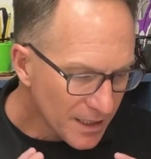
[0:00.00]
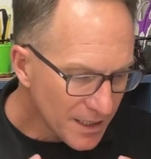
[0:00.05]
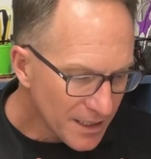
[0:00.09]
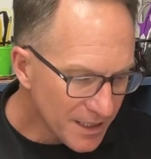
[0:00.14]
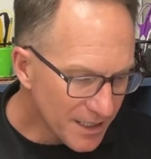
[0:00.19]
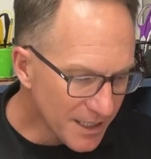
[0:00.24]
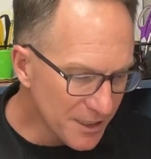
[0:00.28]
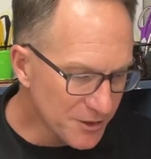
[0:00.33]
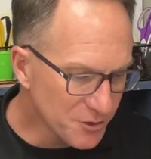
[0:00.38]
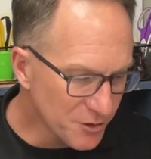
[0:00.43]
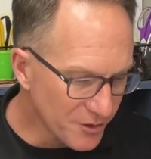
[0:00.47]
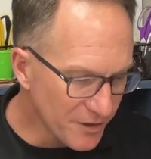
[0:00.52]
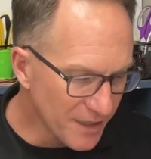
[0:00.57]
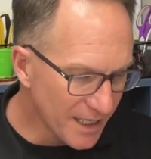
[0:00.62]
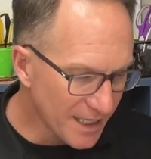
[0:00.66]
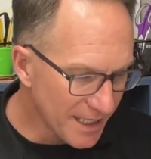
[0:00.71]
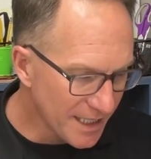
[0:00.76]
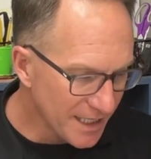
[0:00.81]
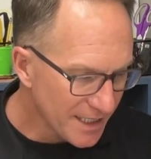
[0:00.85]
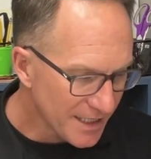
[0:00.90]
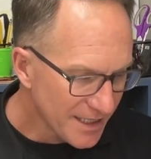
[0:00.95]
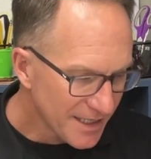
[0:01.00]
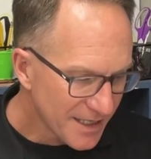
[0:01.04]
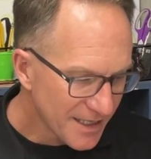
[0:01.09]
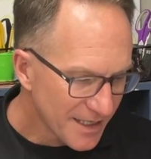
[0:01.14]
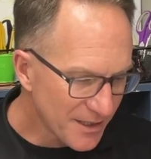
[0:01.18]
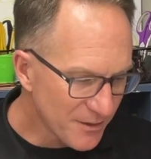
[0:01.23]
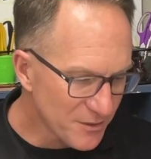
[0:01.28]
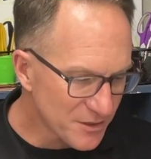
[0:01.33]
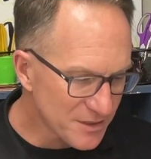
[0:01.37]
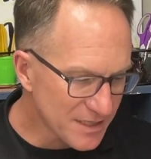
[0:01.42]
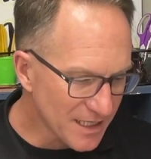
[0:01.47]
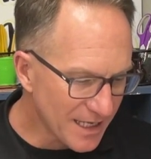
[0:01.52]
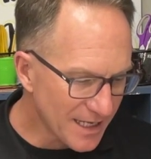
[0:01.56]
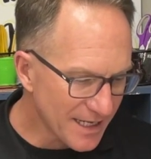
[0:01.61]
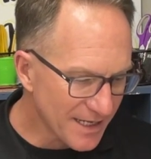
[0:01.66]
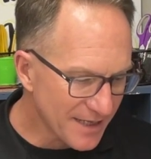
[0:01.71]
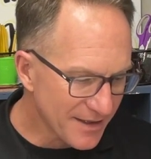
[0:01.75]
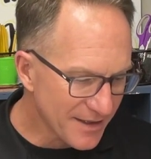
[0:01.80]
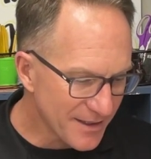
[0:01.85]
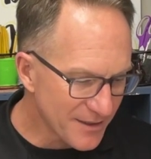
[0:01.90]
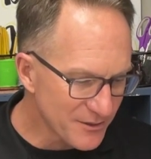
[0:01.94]
yesterday, it was
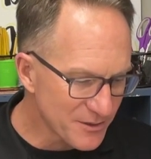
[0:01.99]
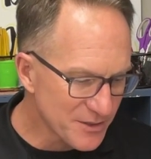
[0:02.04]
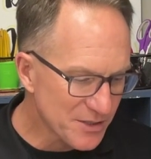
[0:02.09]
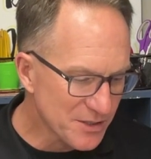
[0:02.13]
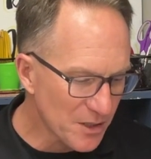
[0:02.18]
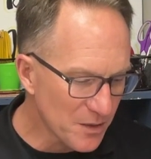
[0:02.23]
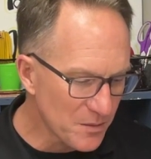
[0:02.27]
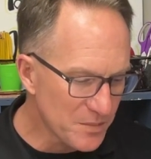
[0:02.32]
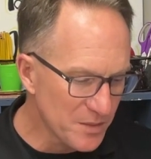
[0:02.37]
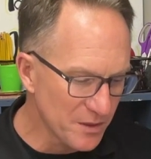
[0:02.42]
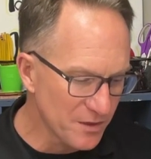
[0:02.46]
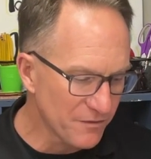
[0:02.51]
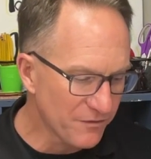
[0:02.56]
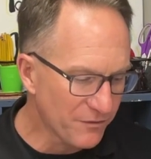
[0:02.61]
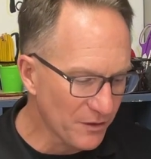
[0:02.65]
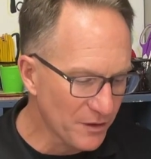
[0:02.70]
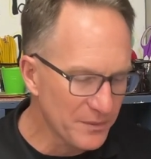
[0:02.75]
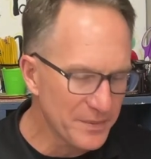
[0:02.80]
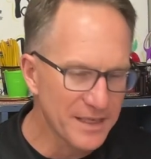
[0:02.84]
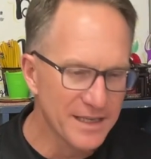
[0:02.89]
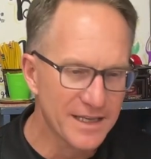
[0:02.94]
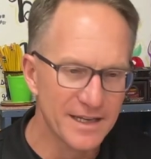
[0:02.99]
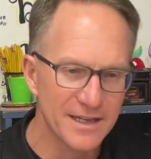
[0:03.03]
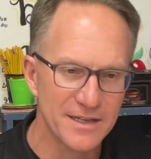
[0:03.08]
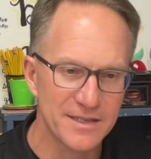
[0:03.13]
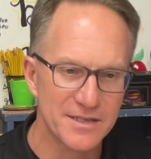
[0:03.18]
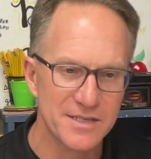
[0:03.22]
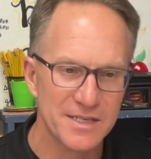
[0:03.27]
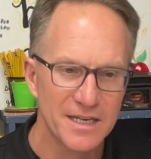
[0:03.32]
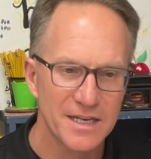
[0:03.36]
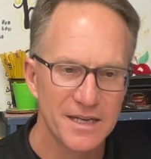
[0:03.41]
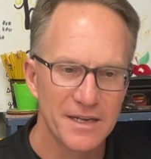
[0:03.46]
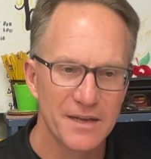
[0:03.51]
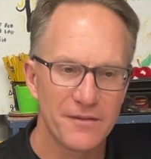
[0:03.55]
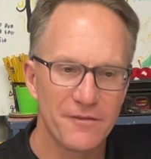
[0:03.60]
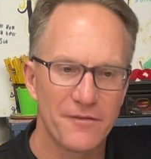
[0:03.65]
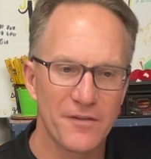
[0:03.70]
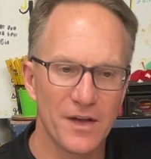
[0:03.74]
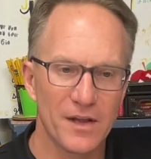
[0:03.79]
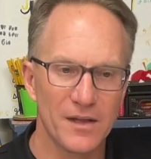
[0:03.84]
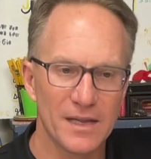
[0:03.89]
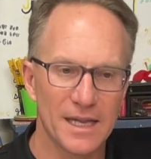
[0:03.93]
so beautiful because it
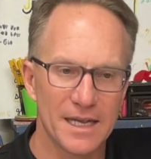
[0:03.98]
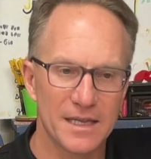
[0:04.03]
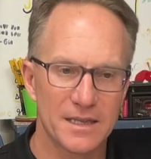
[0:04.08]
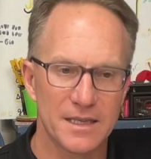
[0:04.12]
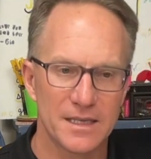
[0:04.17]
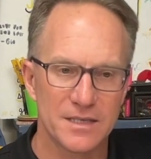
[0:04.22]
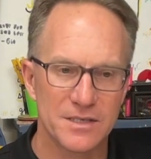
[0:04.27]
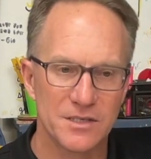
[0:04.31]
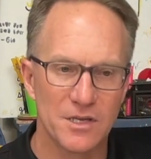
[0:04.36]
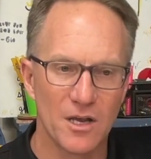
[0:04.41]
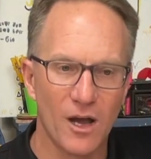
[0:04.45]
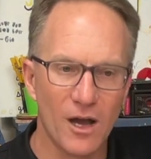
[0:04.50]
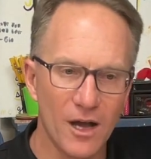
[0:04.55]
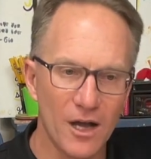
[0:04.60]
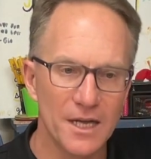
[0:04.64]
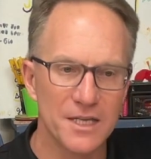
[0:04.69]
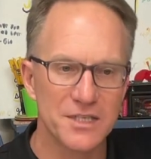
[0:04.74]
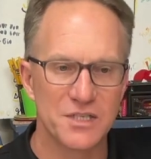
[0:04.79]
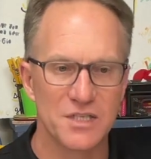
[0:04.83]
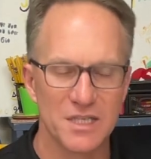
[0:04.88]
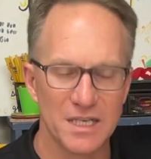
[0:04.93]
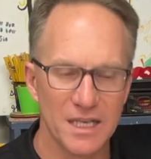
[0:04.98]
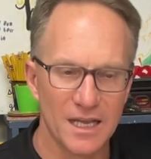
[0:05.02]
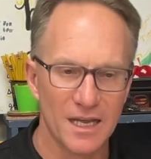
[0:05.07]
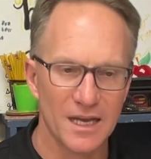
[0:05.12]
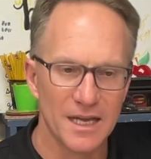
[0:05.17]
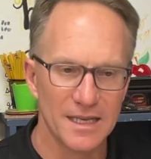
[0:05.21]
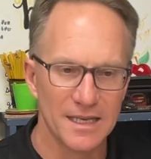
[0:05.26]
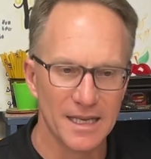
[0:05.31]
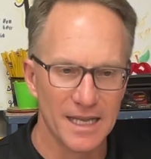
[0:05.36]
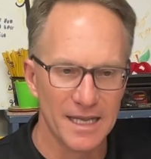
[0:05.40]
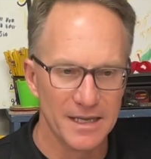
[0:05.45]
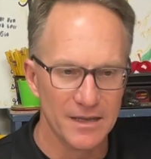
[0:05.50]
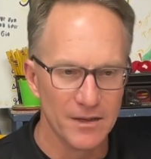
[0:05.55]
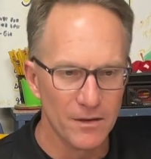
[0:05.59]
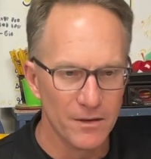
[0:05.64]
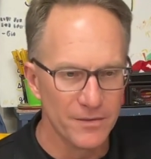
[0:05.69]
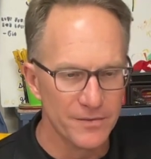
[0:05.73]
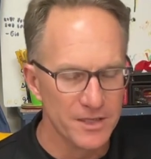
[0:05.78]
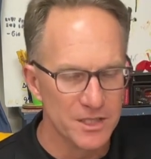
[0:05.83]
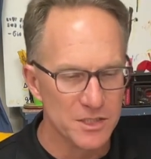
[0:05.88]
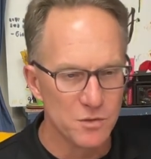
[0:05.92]
felt like this onslaught, like
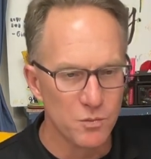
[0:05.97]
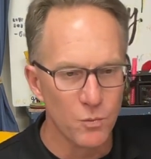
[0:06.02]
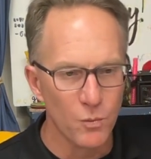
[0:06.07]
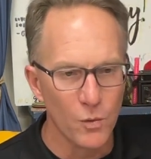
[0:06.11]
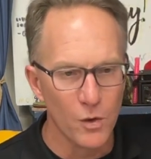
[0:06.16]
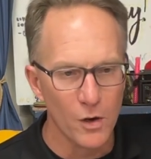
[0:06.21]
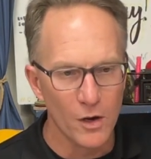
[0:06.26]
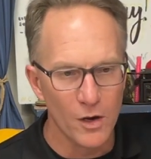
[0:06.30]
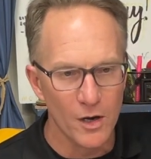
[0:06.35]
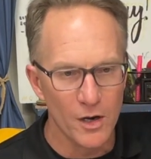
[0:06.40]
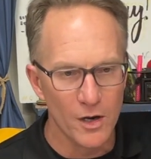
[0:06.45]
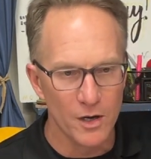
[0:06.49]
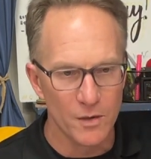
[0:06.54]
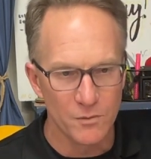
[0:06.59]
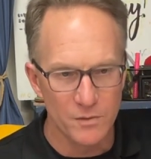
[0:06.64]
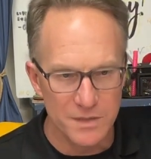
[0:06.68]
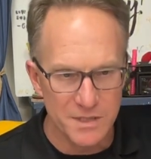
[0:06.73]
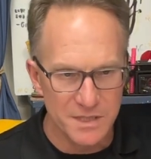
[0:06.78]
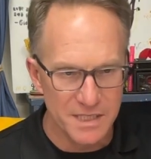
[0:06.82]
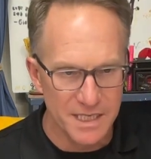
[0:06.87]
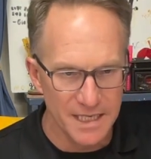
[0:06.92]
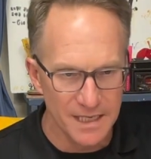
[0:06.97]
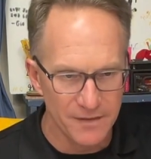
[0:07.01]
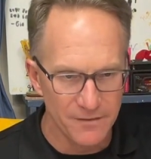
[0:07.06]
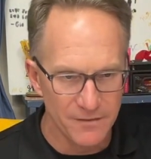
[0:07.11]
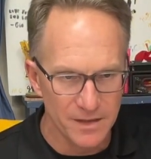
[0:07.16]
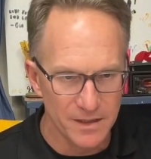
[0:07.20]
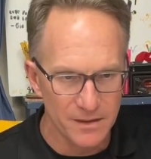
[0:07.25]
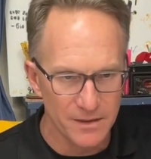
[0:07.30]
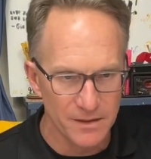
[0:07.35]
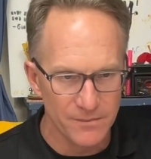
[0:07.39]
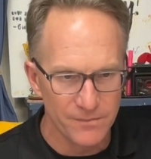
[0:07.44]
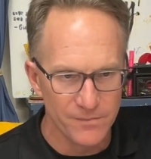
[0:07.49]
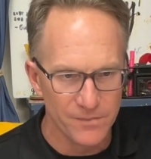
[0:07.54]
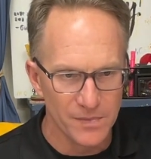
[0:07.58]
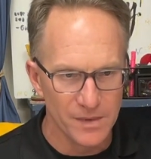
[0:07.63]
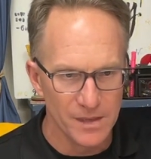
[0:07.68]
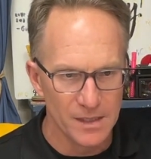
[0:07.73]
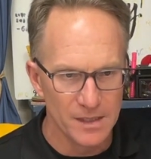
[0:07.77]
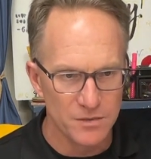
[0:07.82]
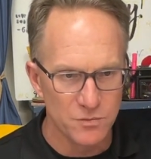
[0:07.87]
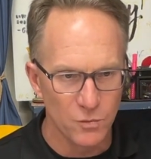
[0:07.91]
this word was given,
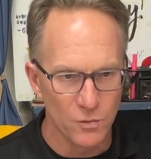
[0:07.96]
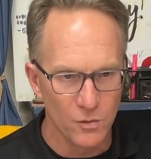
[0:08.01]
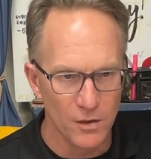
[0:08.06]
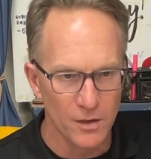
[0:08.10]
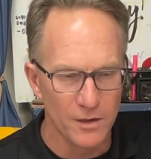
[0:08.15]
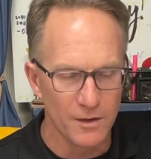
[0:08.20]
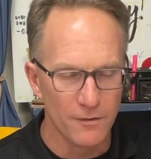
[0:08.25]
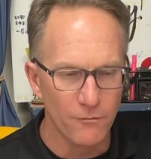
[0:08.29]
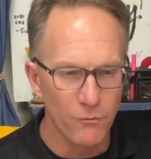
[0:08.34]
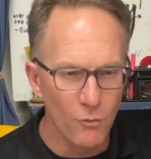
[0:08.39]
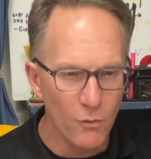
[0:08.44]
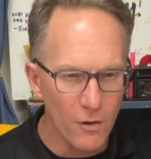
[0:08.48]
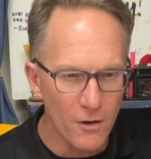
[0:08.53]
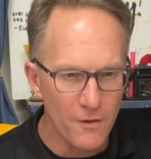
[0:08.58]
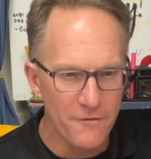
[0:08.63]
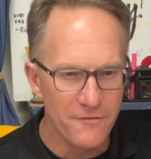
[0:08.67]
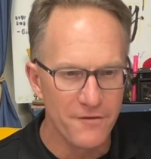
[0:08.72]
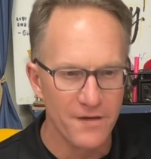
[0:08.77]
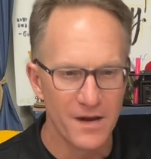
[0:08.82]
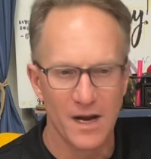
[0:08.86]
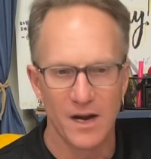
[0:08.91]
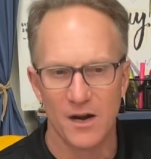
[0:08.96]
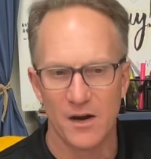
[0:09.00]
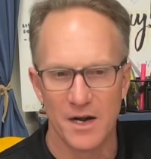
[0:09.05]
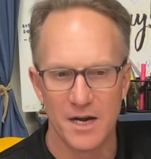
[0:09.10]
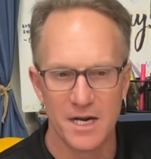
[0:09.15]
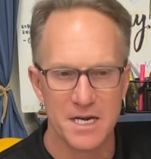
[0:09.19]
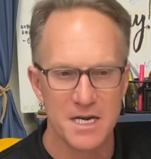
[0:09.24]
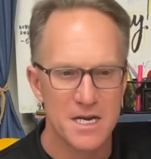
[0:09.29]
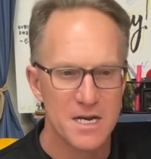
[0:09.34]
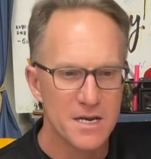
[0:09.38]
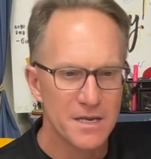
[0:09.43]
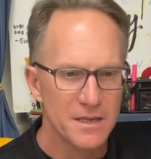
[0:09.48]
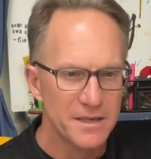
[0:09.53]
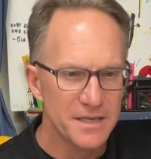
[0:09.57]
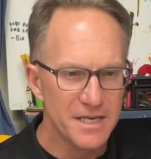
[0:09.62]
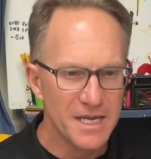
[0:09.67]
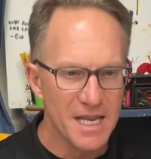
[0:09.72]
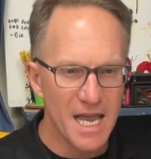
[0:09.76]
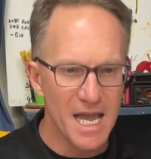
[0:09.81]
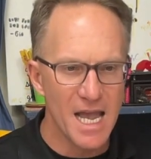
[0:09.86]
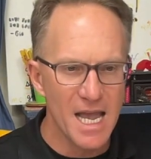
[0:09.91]
this word of warfare and
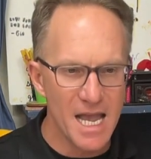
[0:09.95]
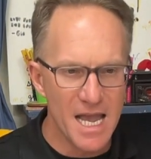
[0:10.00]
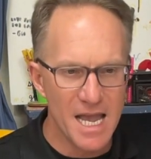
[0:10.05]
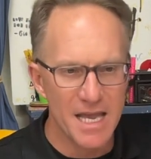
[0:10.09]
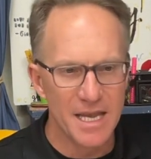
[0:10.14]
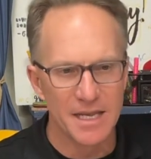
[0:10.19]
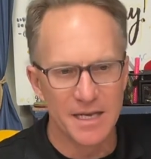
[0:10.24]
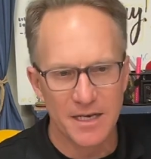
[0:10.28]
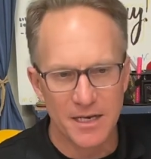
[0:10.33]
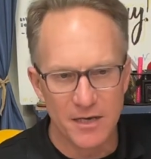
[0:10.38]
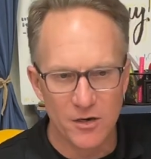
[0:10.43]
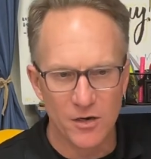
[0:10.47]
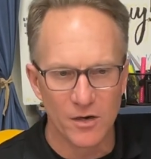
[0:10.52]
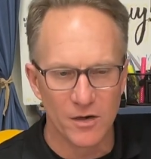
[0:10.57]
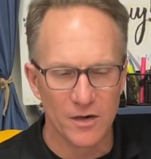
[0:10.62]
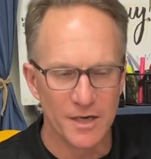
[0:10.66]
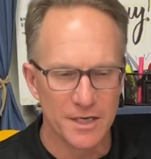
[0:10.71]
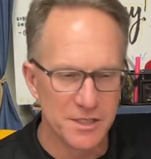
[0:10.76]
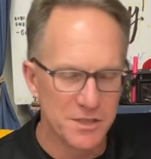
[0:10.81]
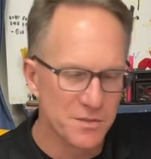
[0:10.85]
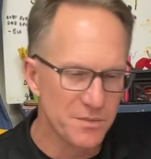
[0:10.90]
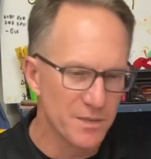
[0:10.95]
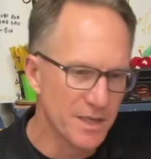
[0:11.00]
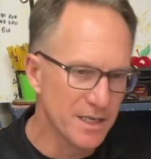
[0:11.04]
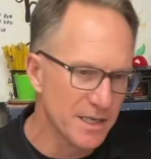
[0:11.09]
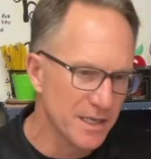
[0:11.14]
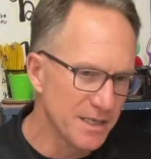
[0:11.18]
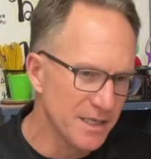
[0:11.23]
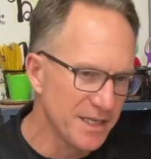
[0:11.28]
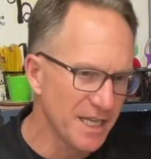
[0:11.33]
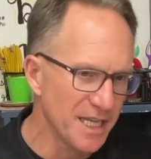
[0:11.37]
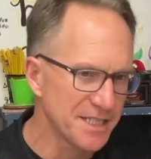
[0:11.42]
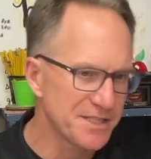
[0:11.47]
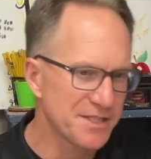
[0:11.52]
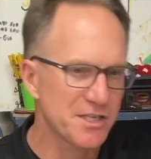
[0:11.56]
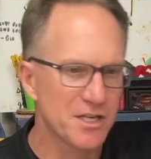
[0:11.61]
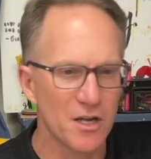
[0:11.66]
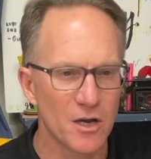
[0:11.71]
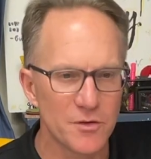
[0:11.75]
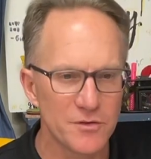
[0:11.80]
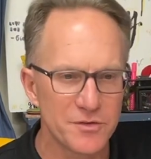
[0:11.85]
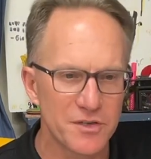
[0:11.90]
yay and encouragement and let's
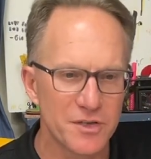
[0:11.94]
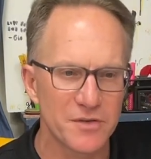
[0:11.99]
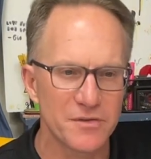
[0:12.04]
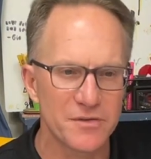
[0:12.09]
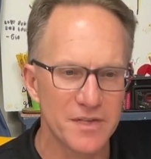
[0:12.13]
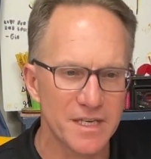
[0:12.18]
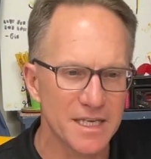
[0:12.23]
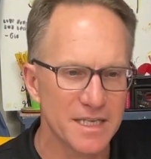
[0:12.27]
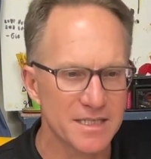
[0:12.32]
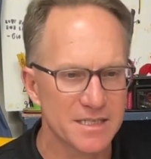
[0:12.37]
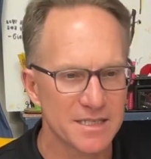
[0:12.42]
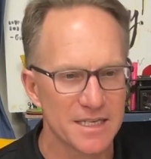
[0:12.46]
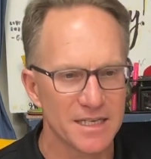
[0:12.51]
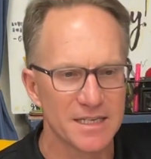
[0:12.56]
go do this.